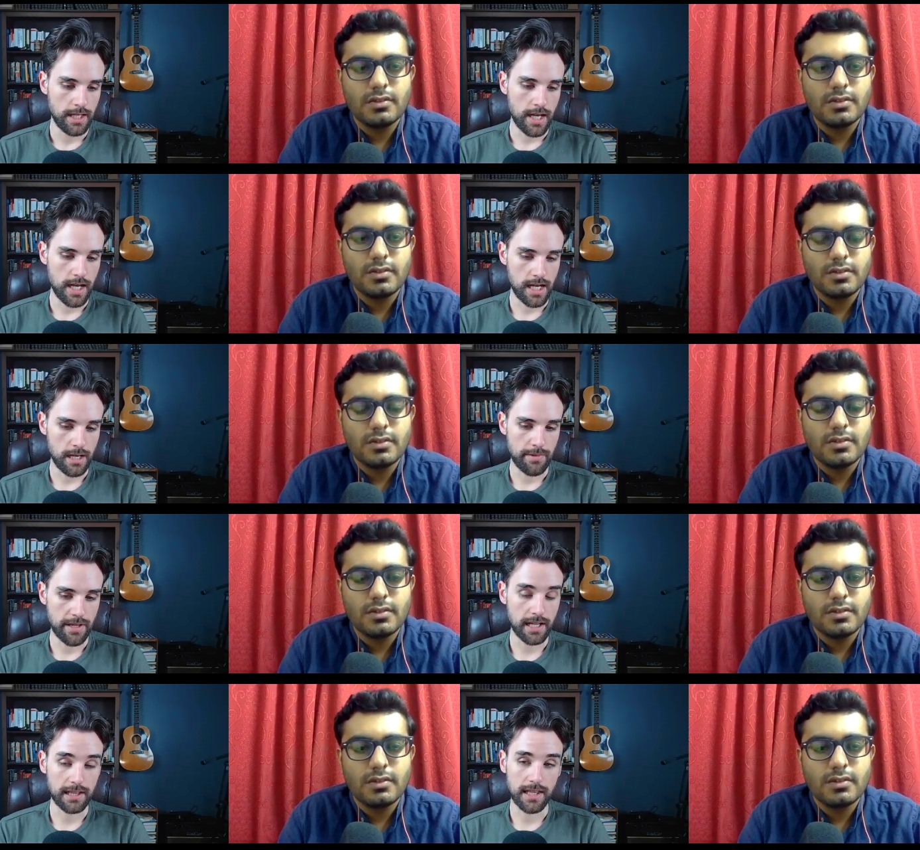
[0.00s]
Speaker 1: Um,
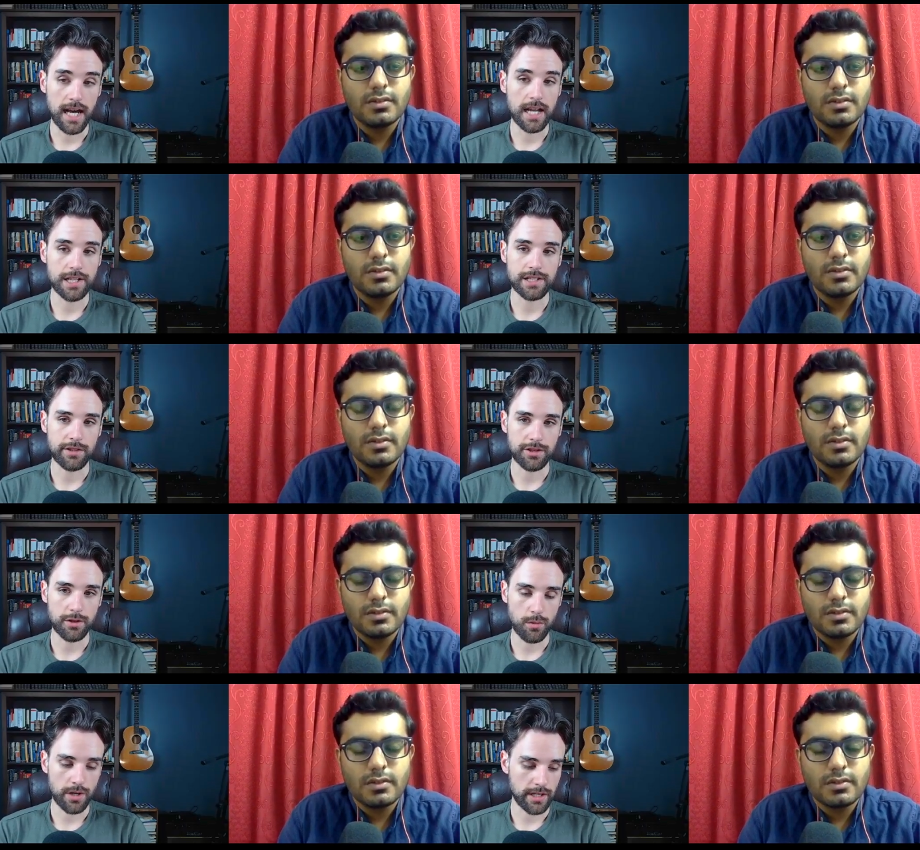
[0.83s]
they got a lot of stuff that
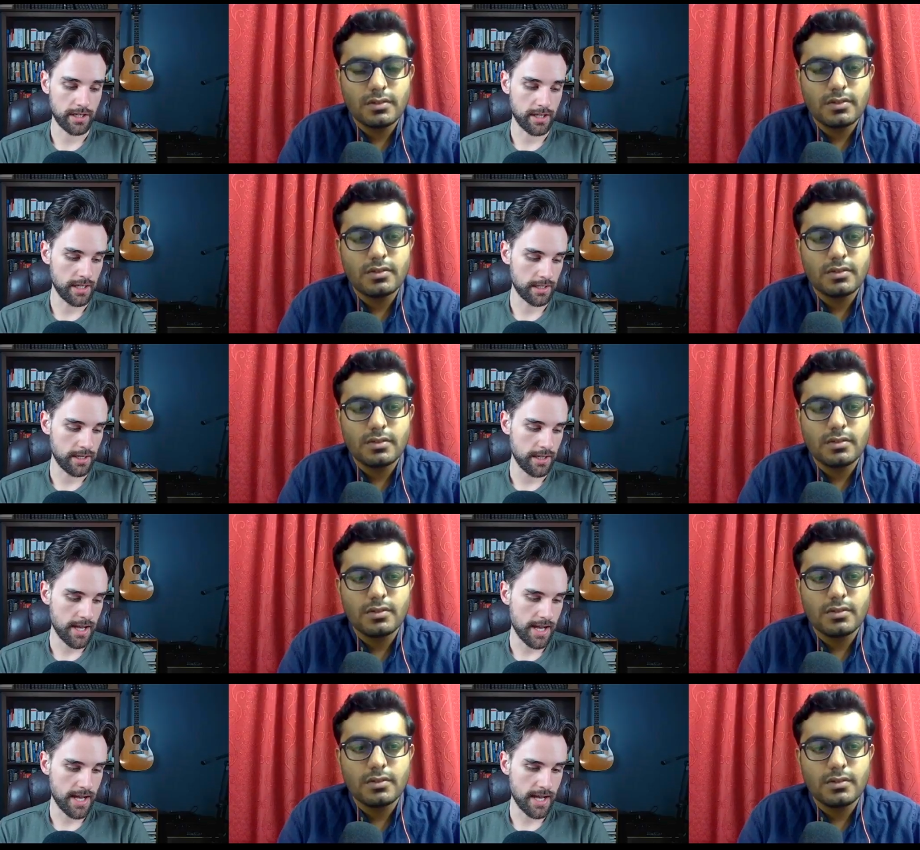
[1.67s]
they're working on.
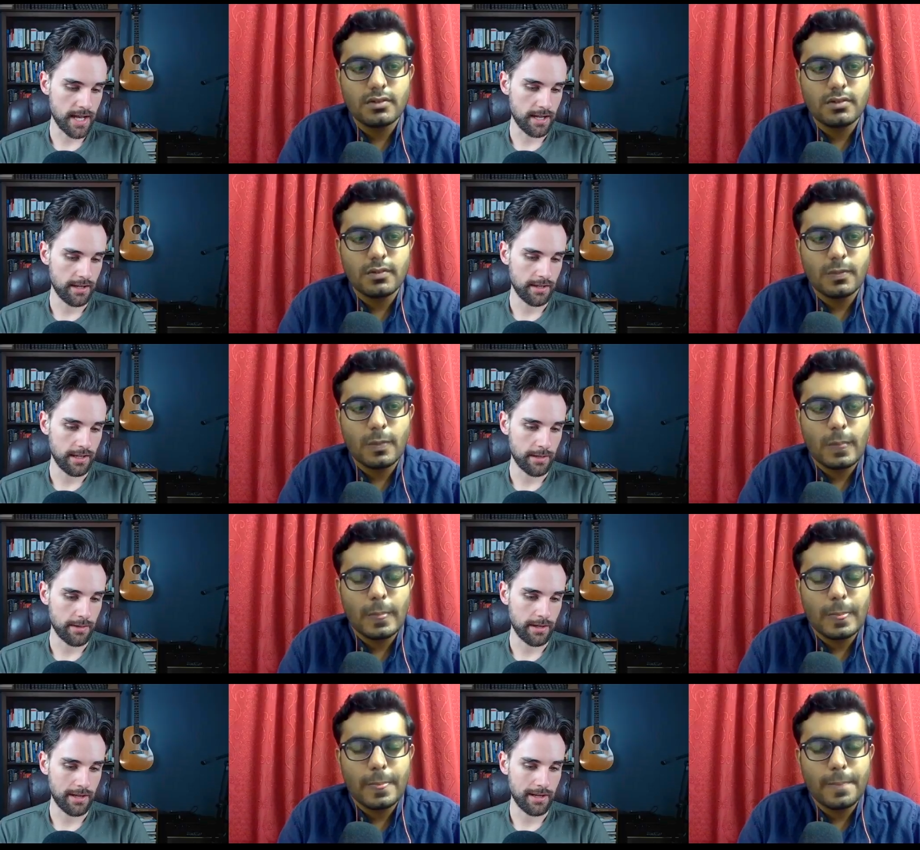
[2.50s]
Uh,
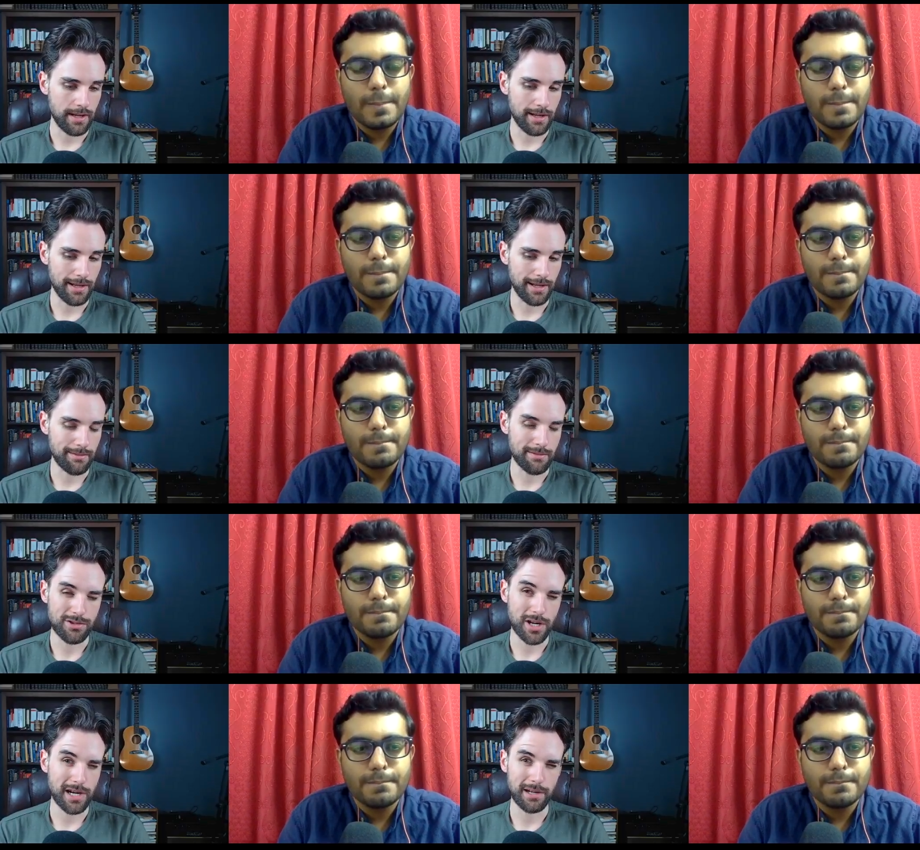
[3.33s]
I, am
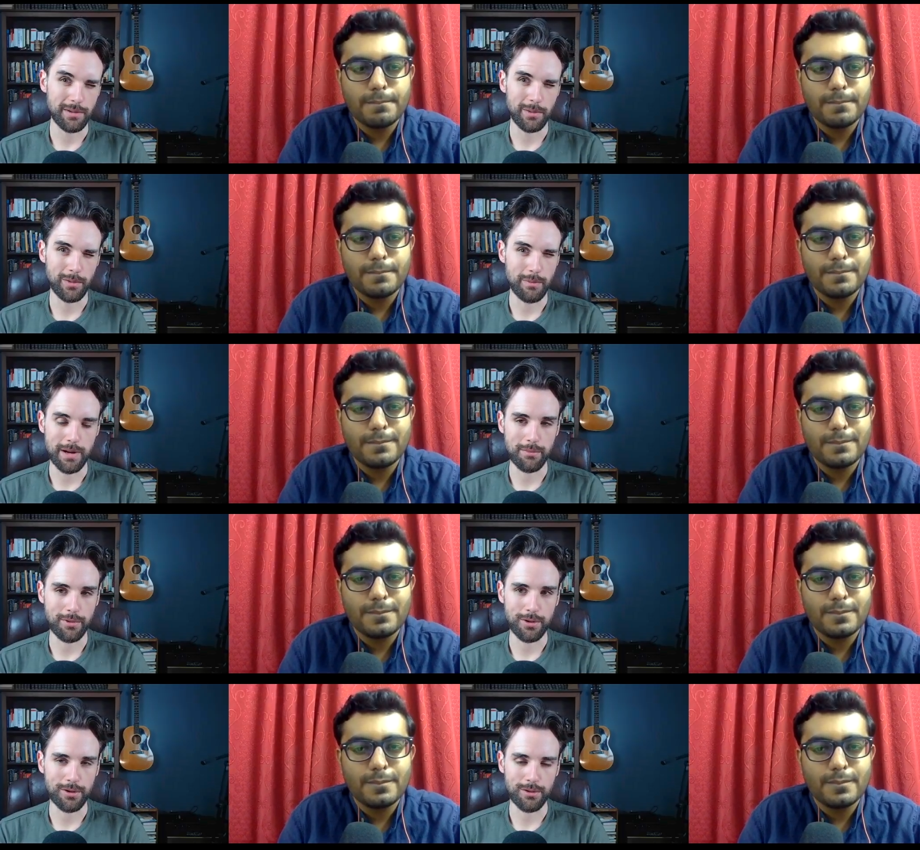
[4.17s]
trying to
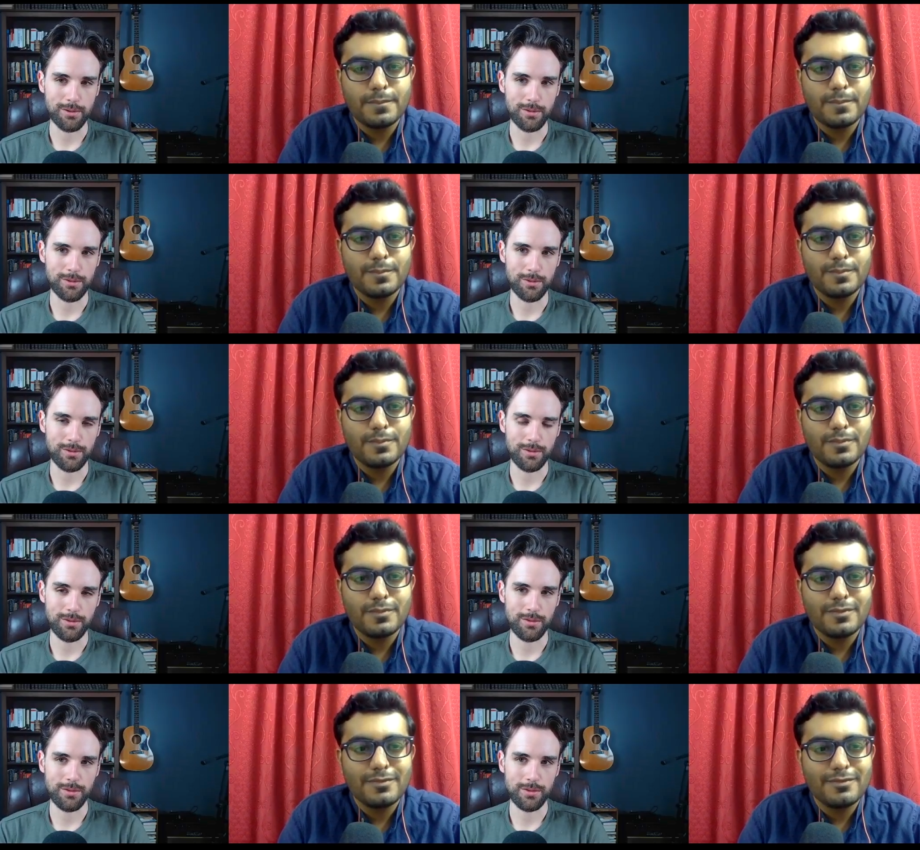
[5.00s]
remember.
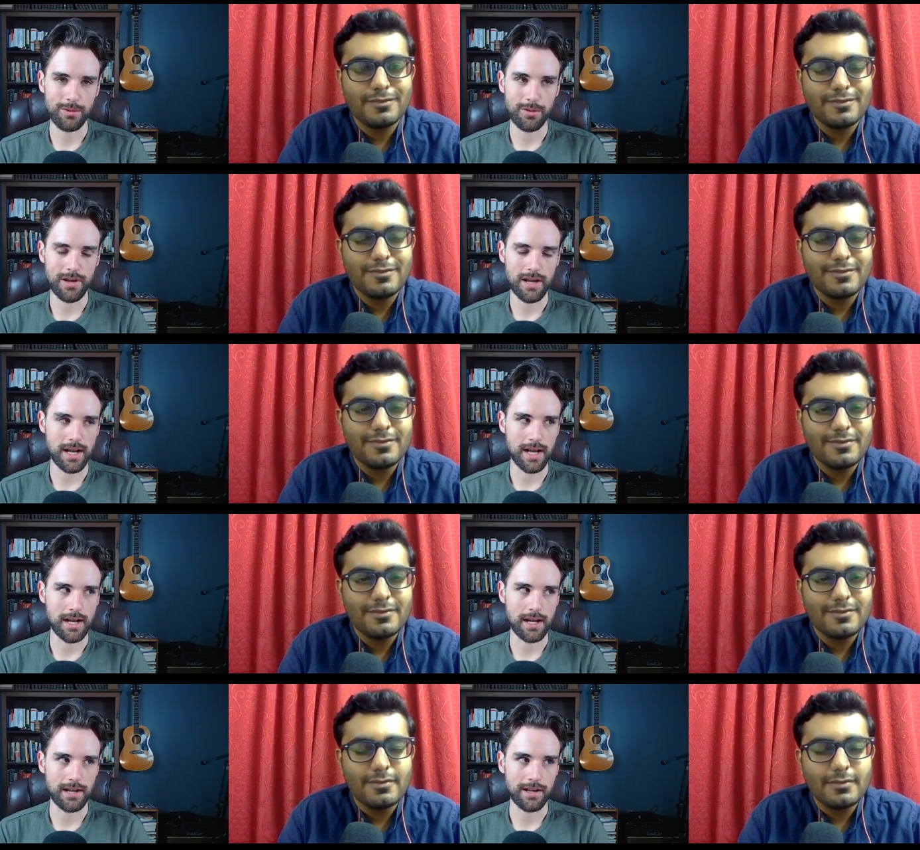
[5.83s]

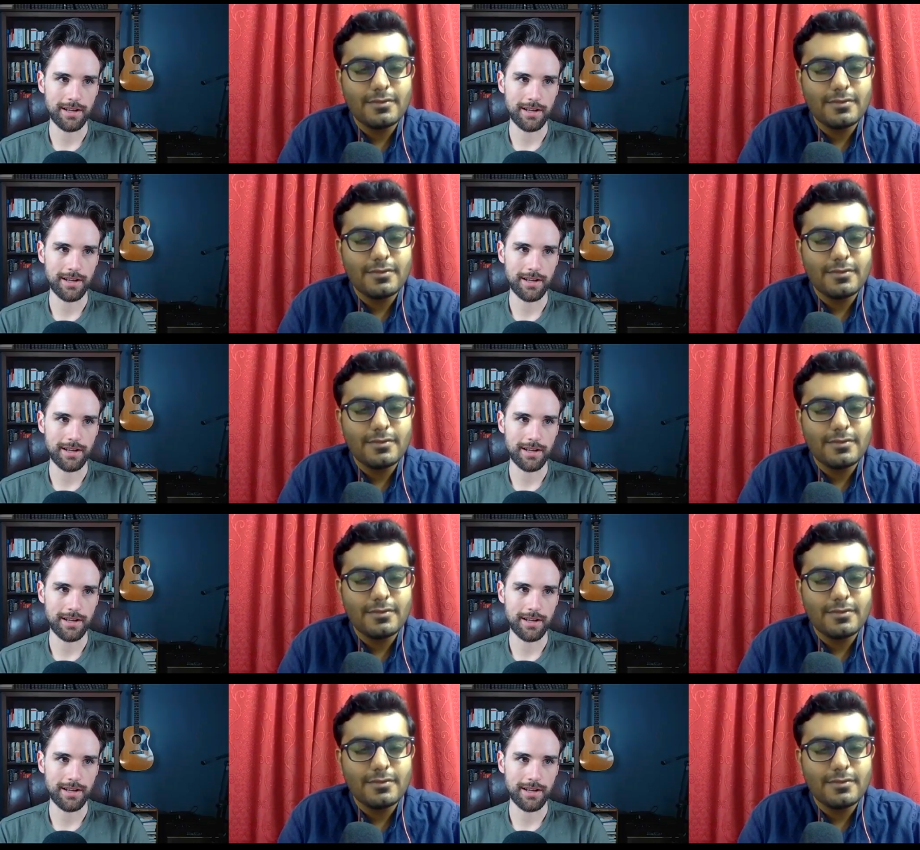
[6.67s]
Uh,